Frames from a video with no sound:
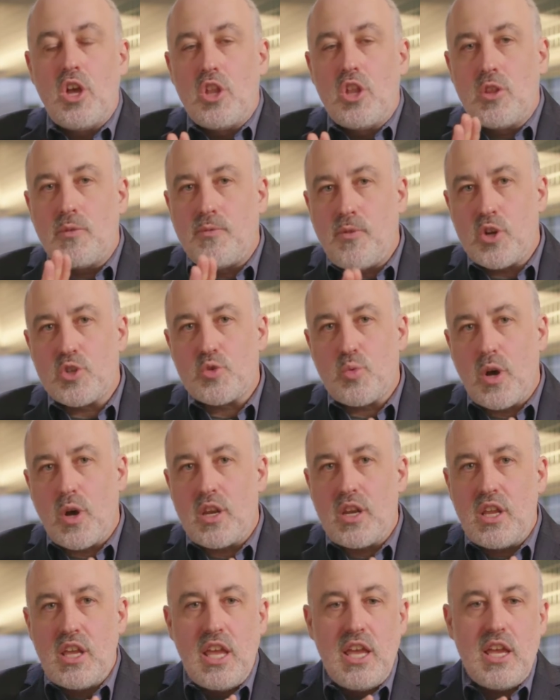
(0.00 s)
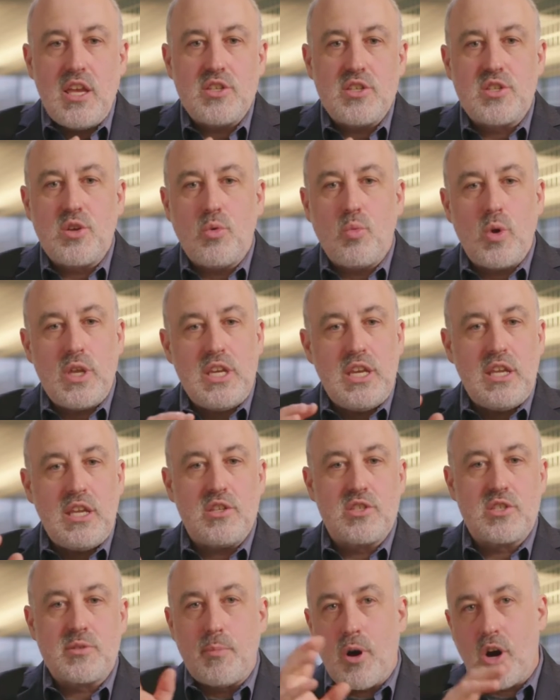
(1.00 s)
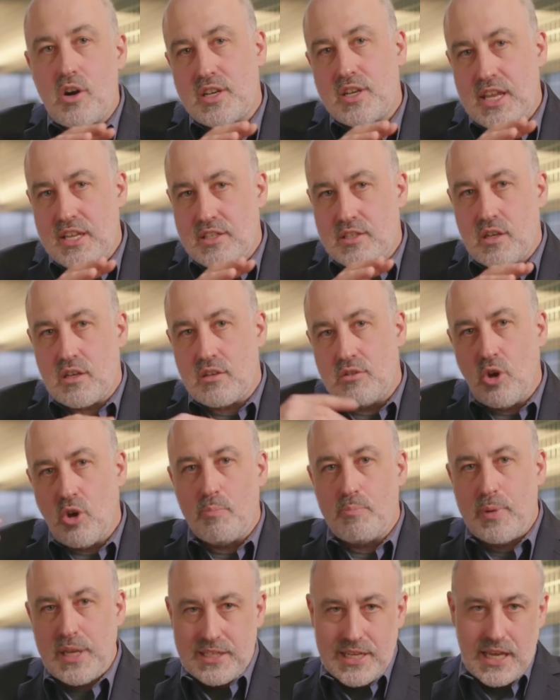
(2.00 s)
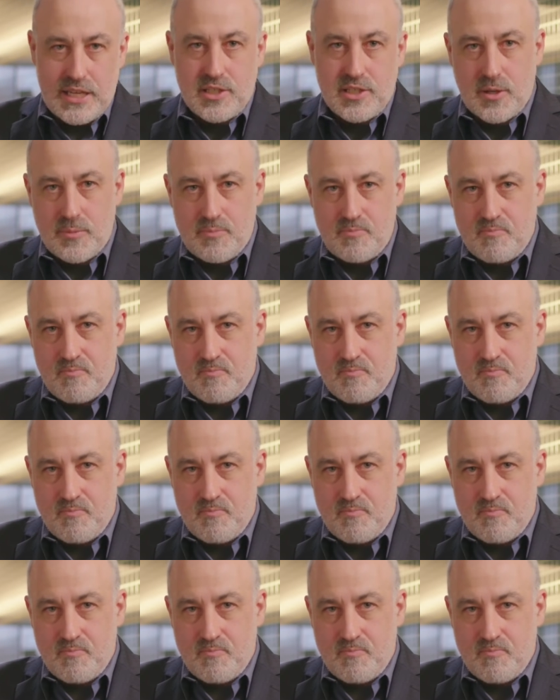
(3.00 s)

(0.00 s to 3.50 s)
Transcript: The first one is that we need smart data, not big data.